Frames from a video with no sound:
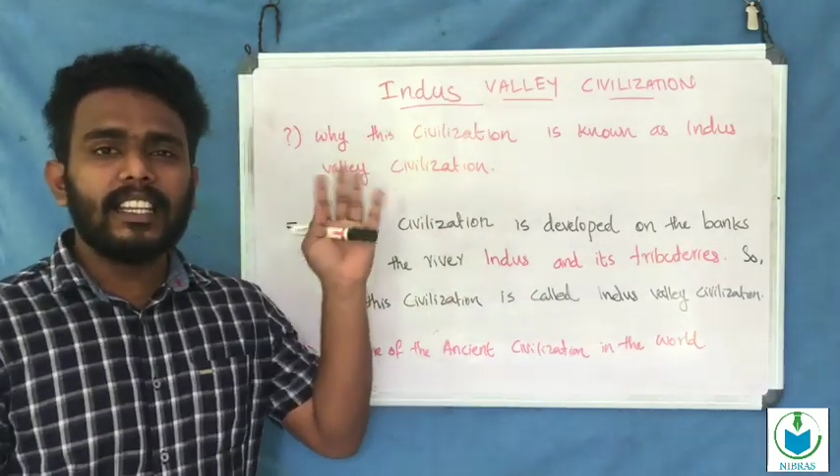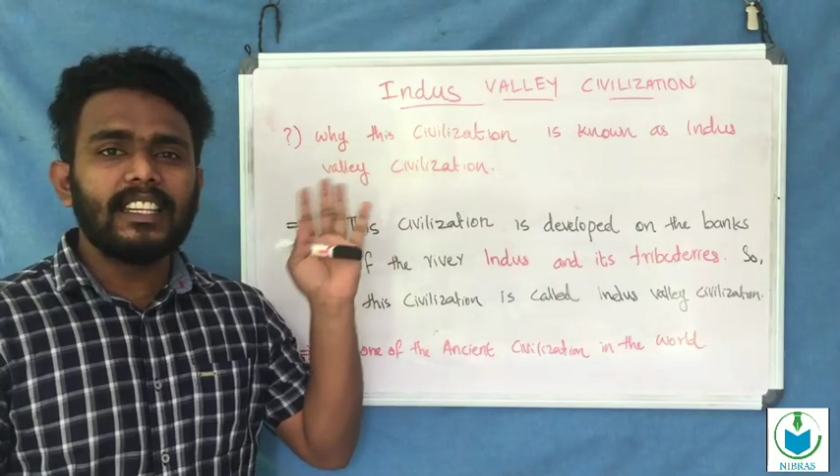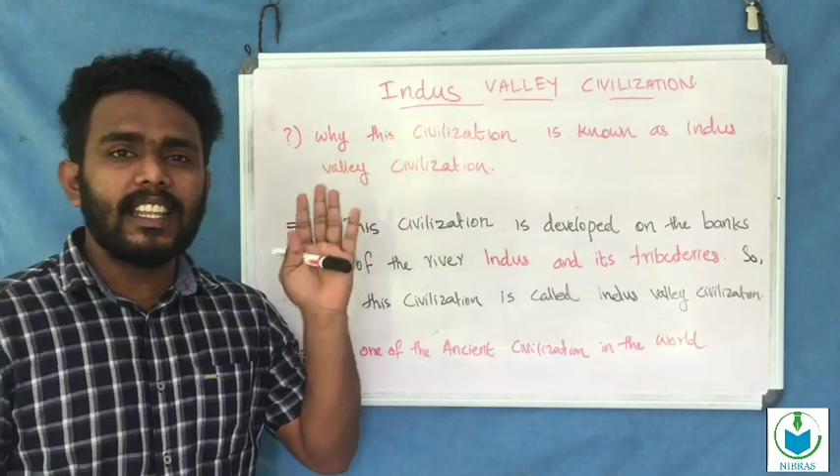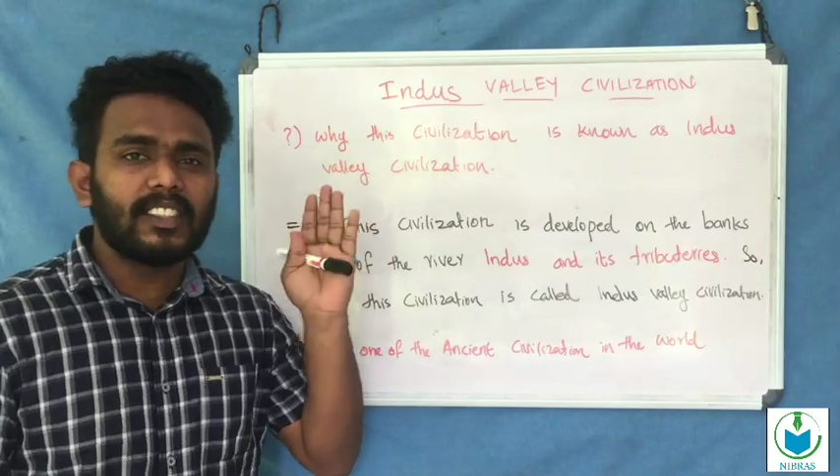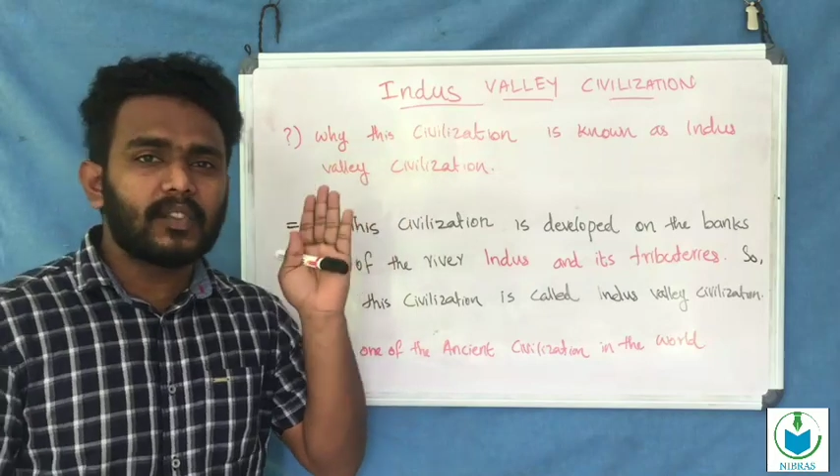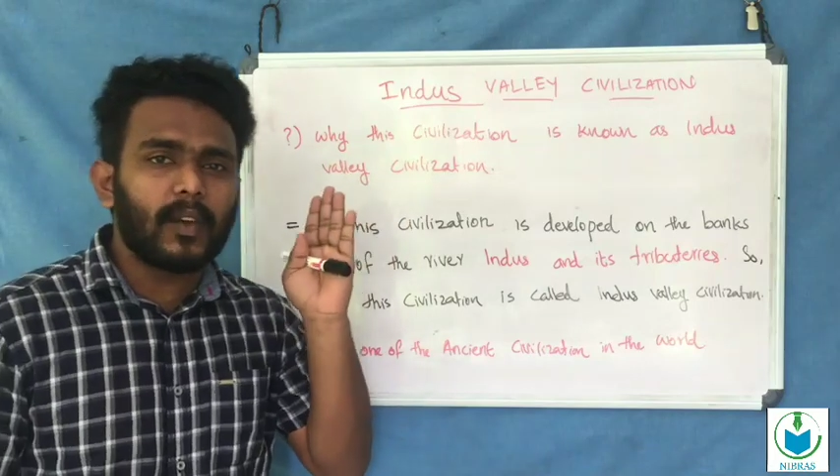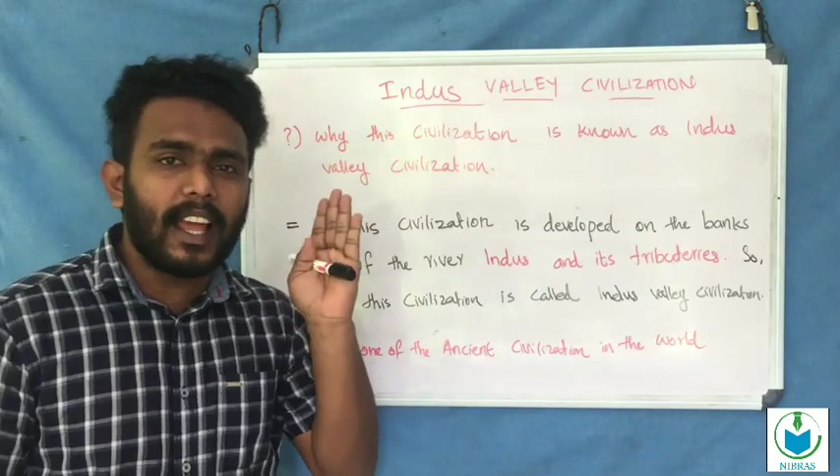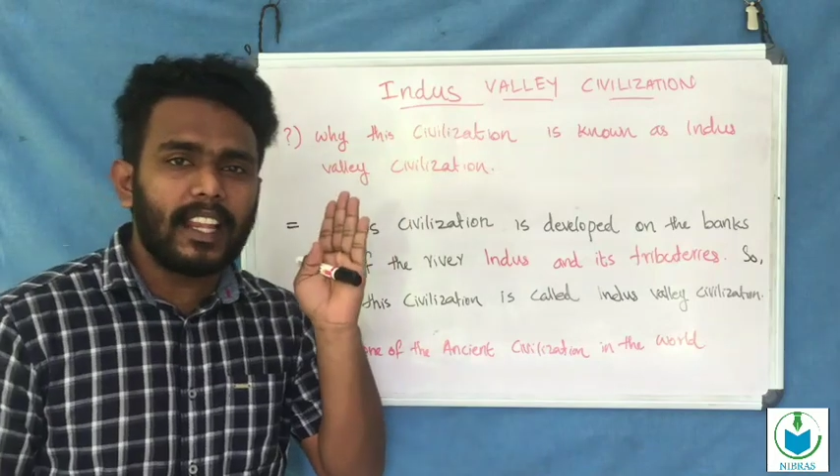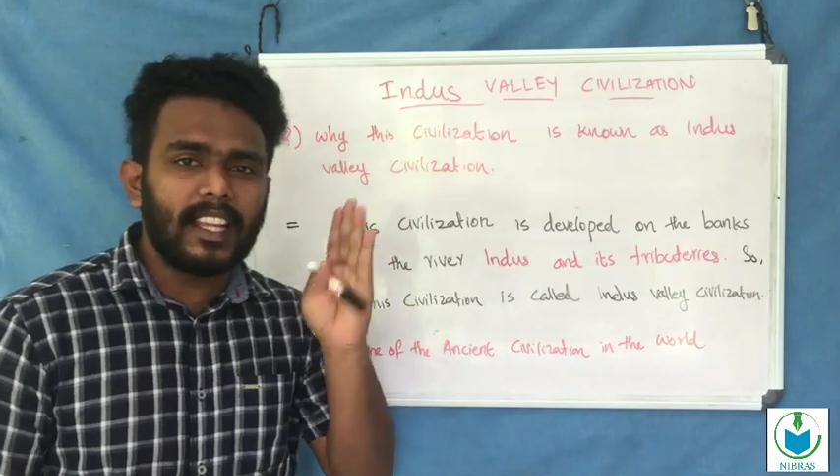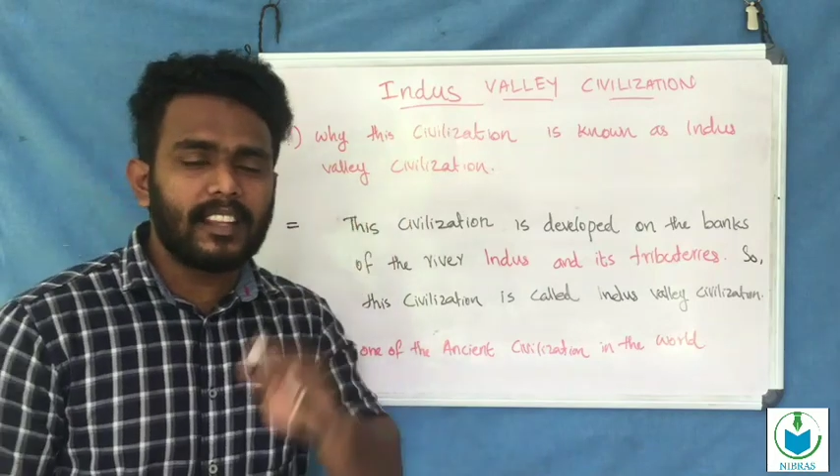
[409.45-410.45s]
Indus
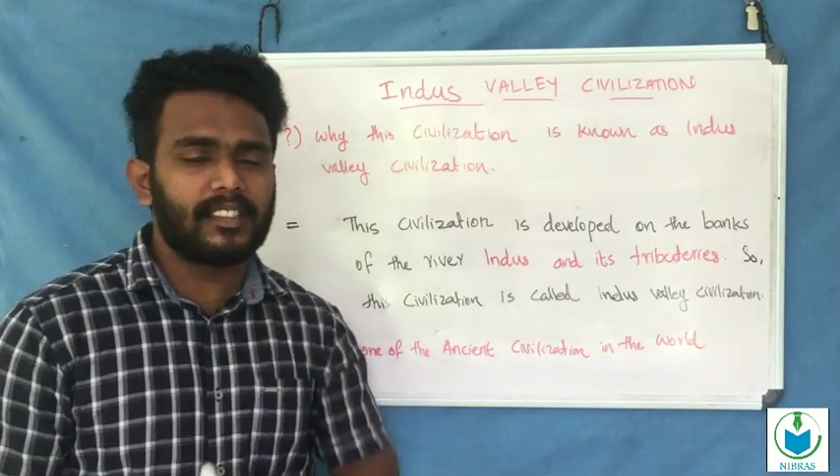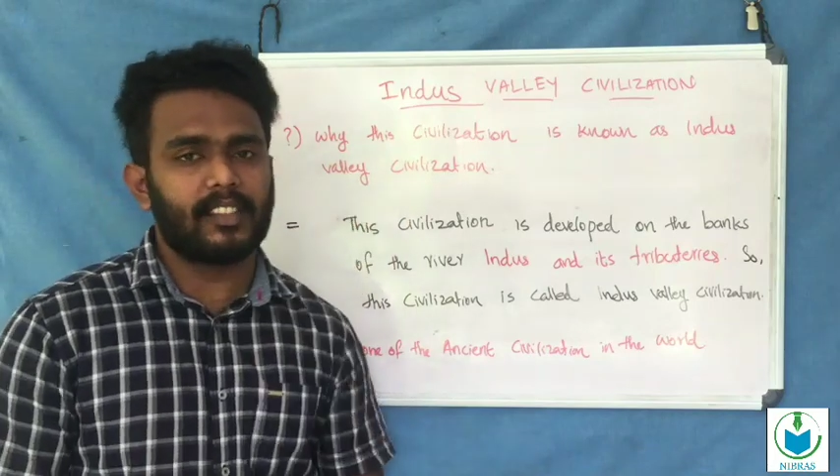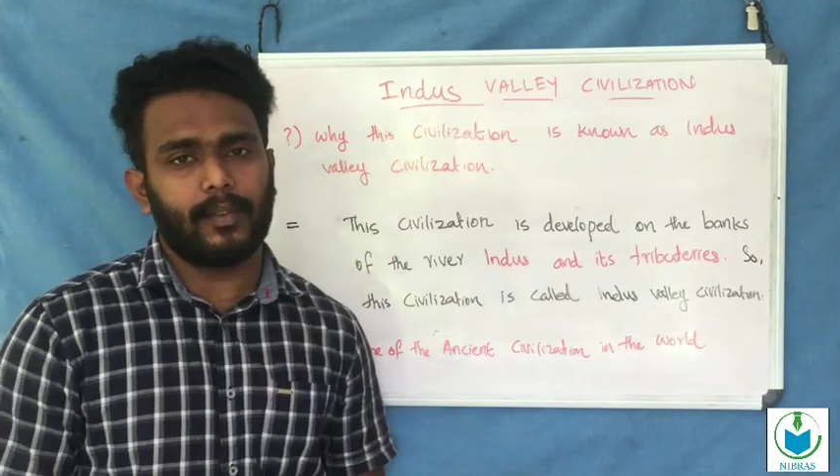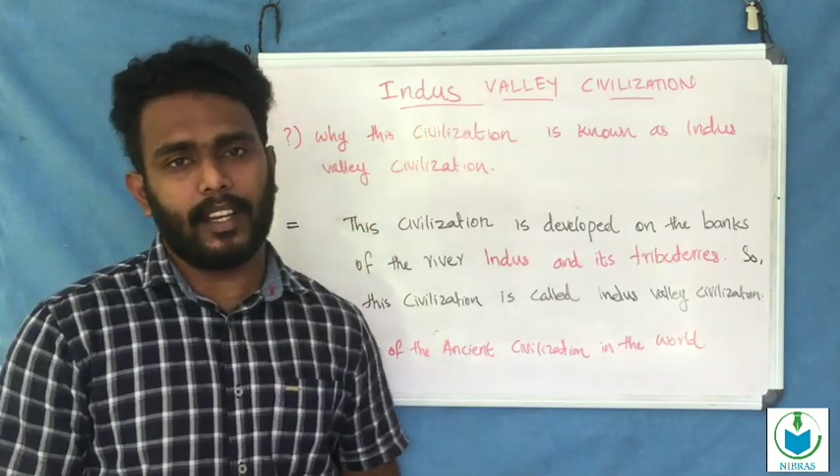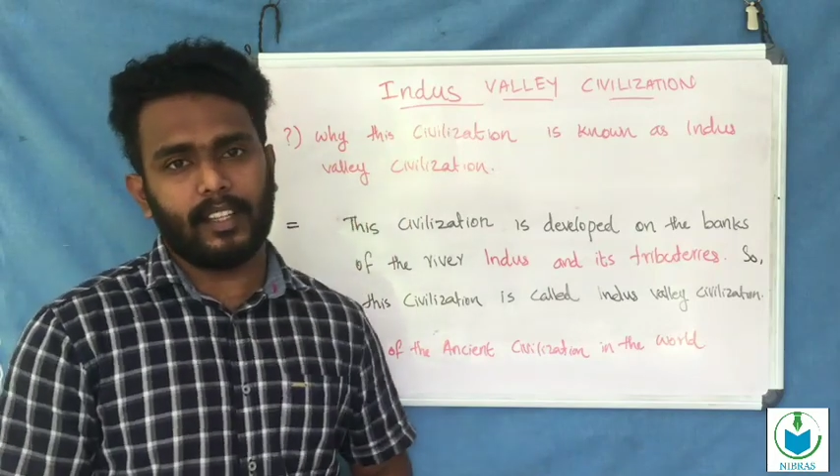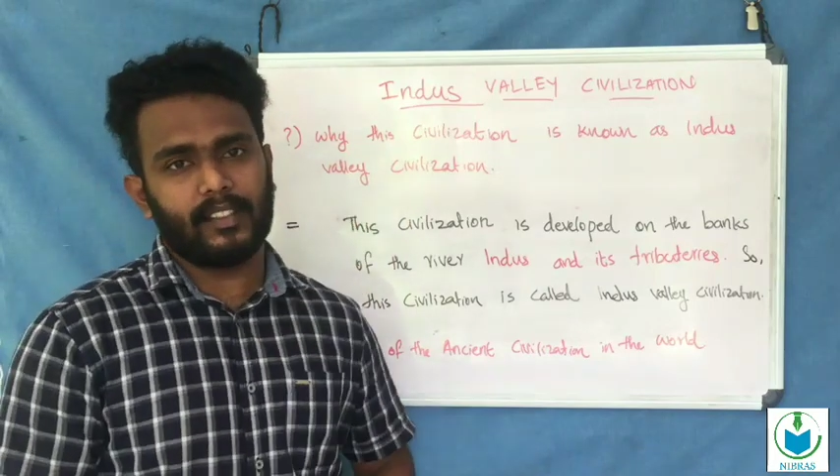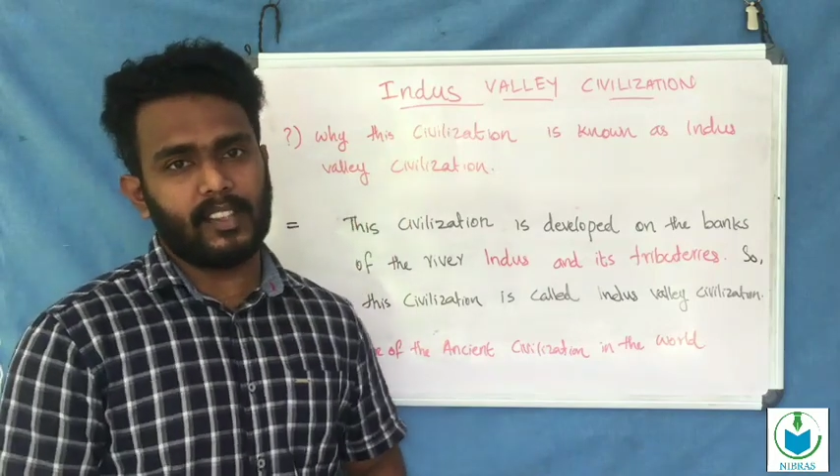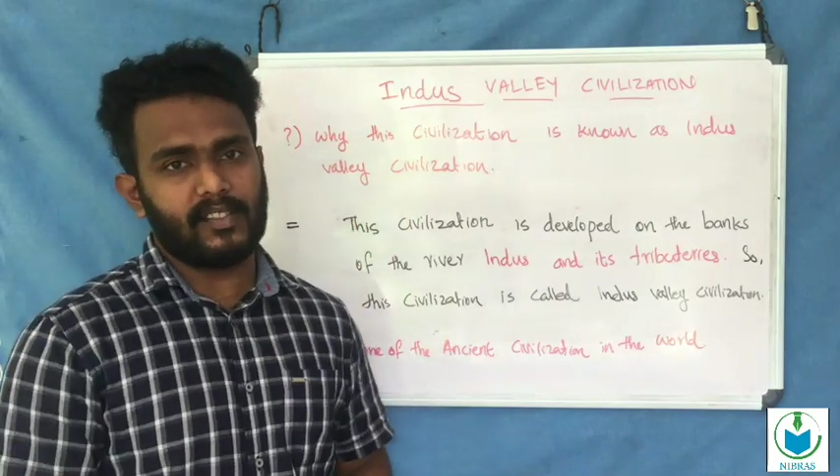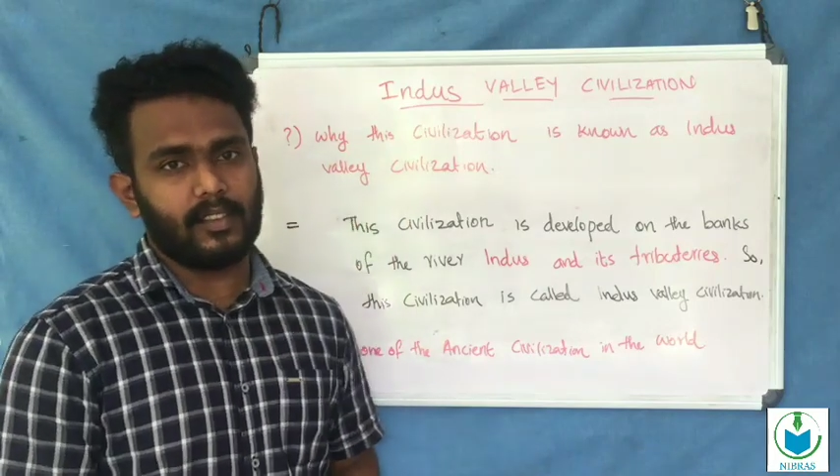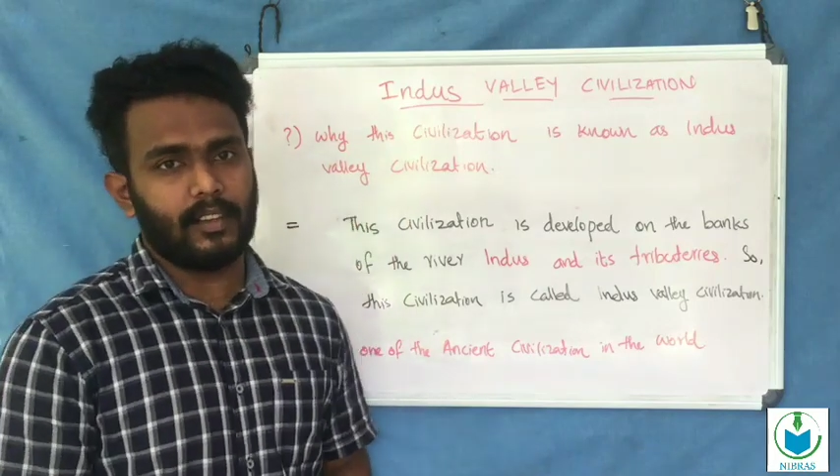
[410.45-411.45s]
Valley
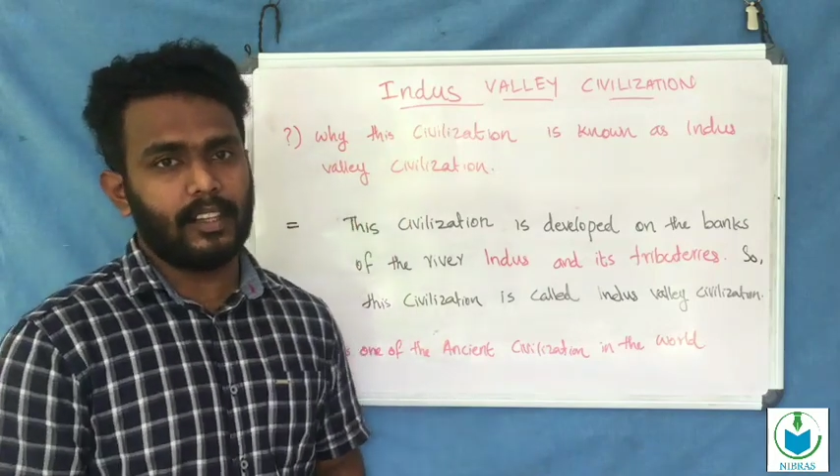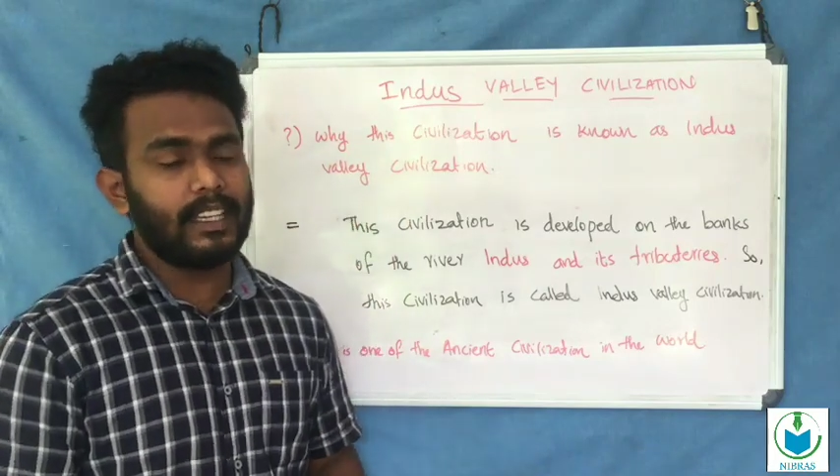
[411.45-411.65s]
civilization.